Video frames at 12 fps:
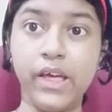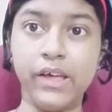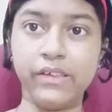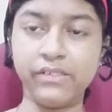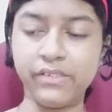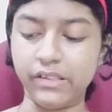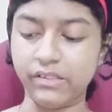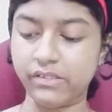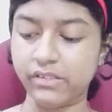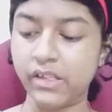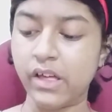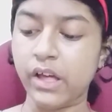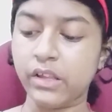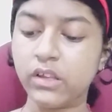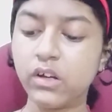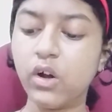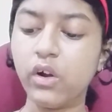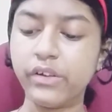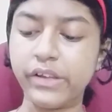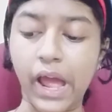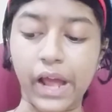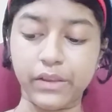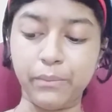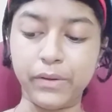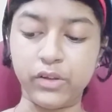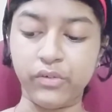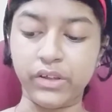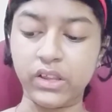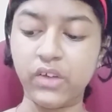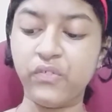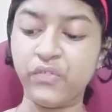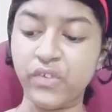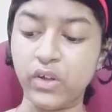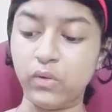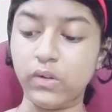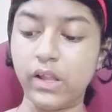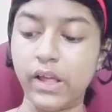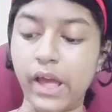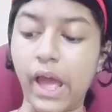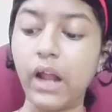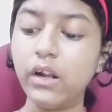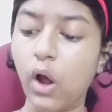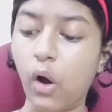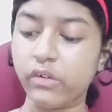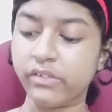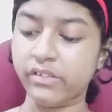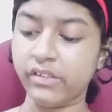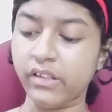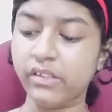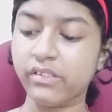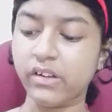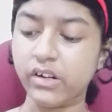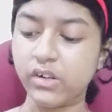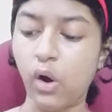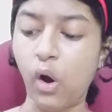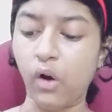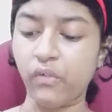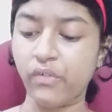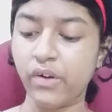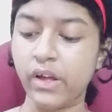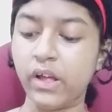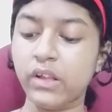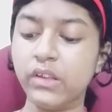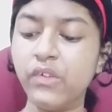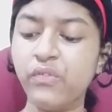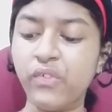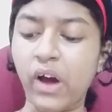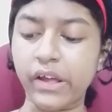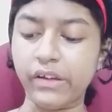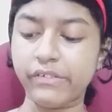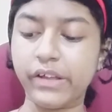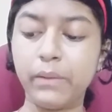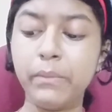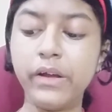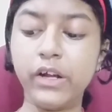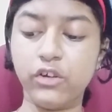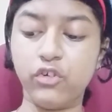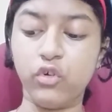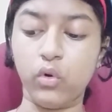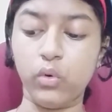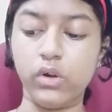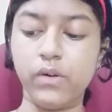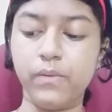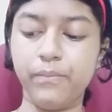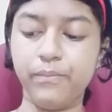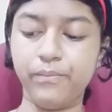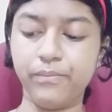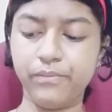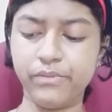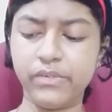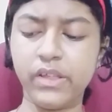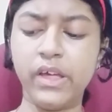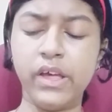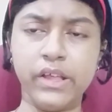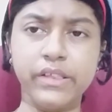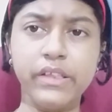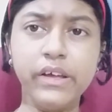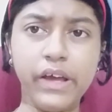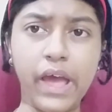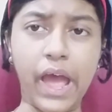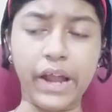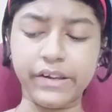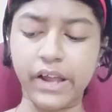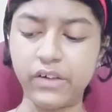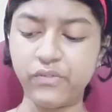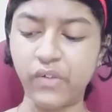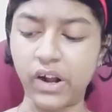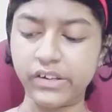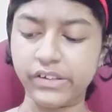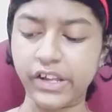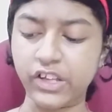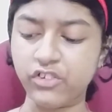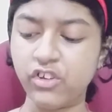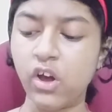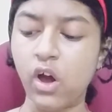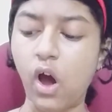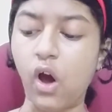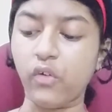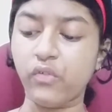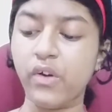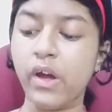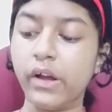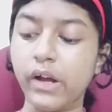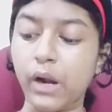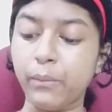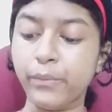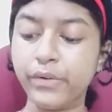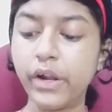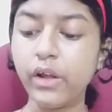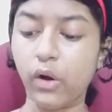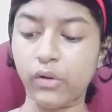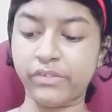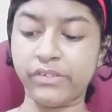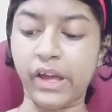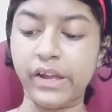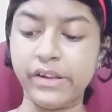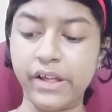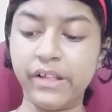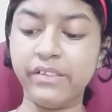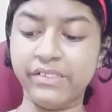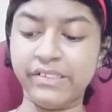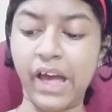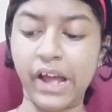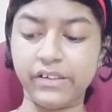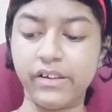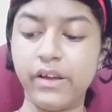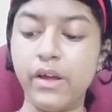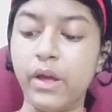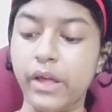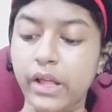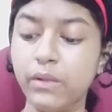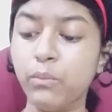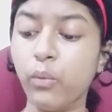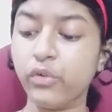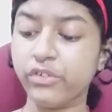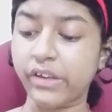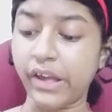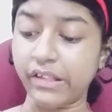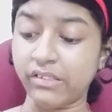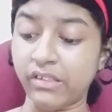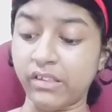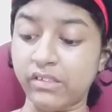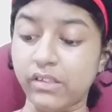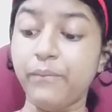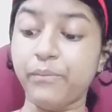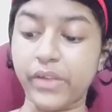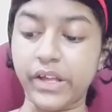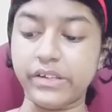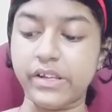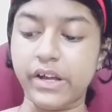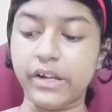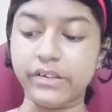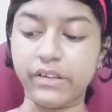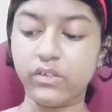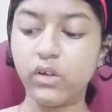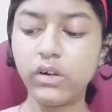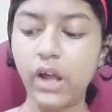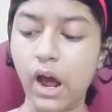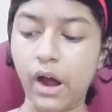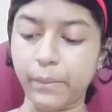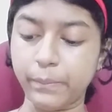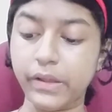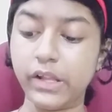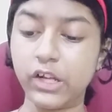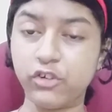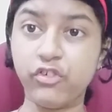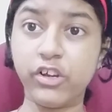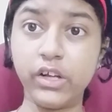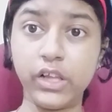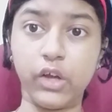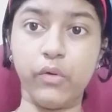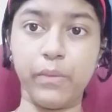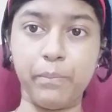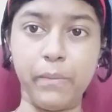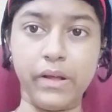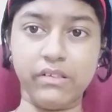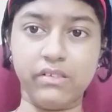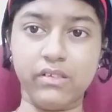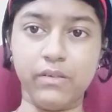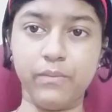Since the contact between the fuel and oxygen is cut off, the fire can be controlled. The added advantage of carbon dioxide is that in most cases it does not harm the electrical equipments.